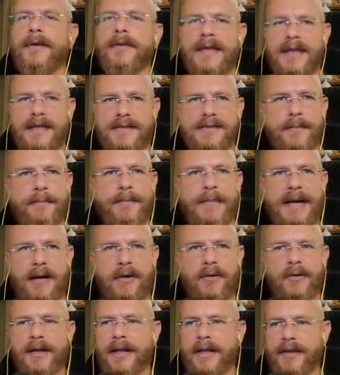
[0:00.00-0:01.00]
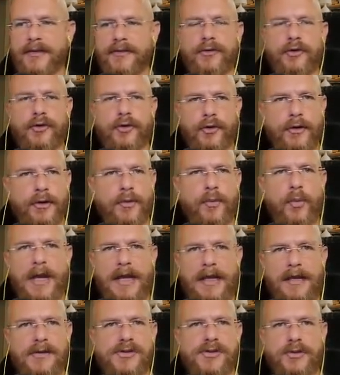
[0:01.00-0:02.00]
That's about as good a
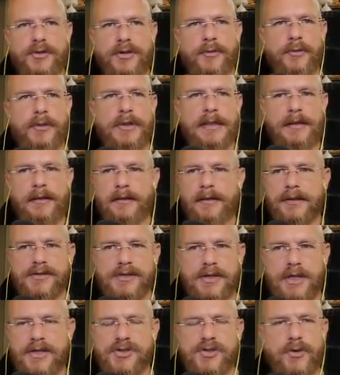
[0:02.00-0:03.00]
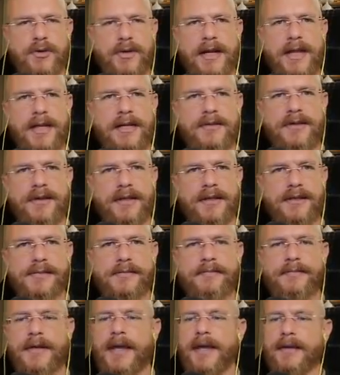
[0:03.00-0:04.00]
way as you can end
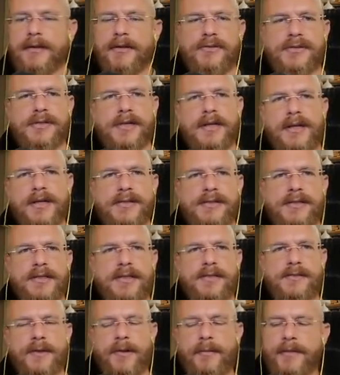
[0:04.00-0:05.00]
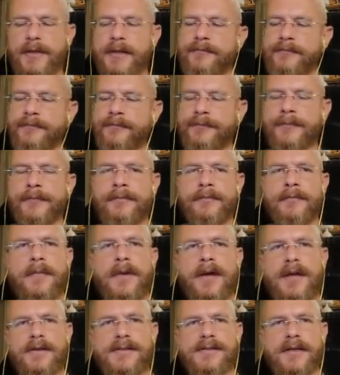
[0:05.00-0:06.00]
things. Hey, you say nice things about me,
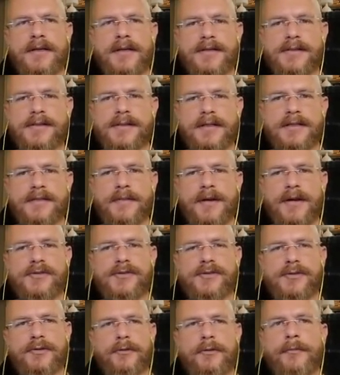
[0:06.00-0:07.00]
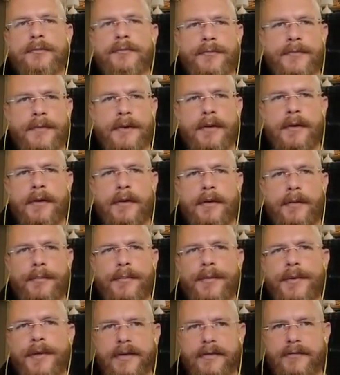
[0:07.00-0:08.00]
I'll say nice things about you.
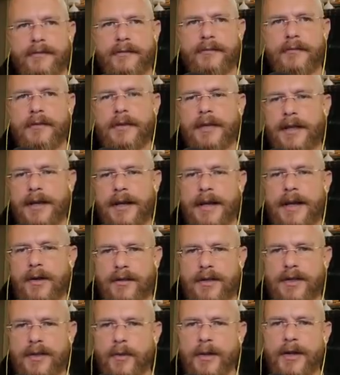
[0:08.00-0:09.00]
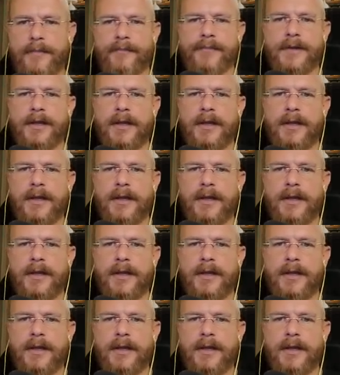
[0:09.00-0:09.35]
Peace. And out he went.